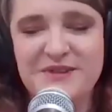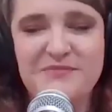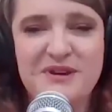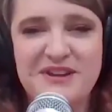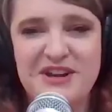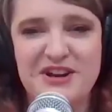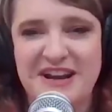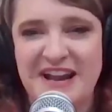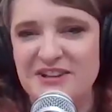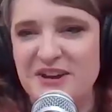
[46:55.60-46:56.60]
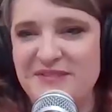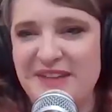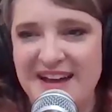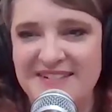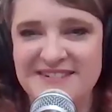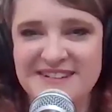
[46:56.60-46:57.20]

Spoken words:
Completely agreed. I love that.